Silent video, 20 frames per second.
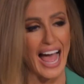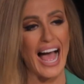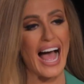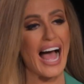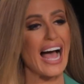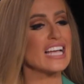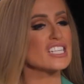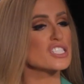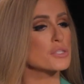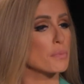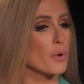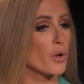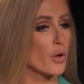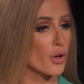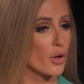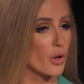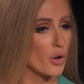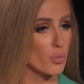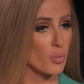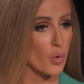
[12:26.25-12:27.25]
As
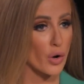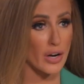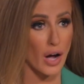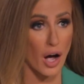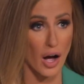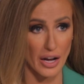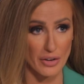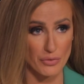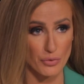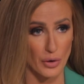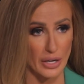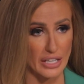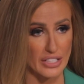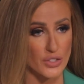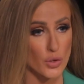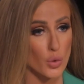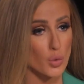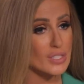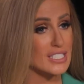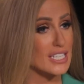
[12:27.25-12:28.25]
per what I've read,
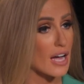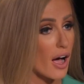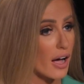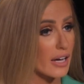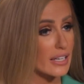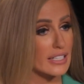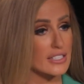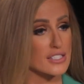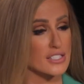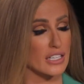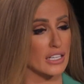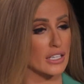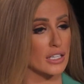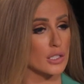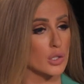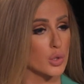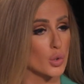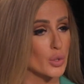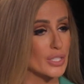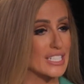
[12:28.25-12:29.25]
your targets
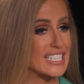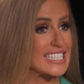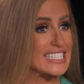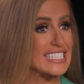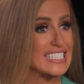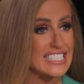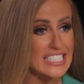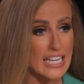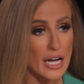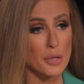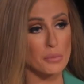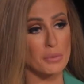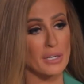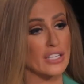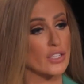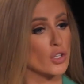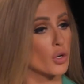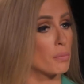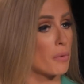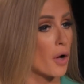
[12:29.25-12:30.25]
include
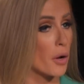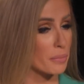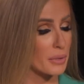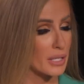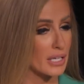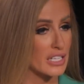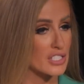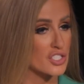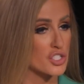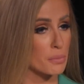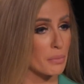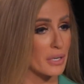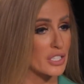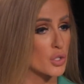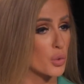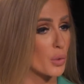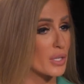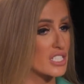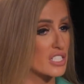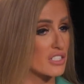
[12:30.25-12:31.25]
doubling your population by
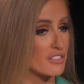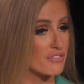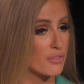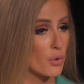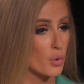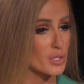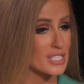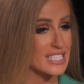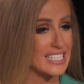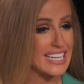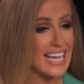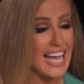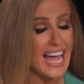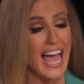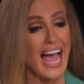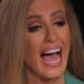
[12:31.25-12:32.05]
2040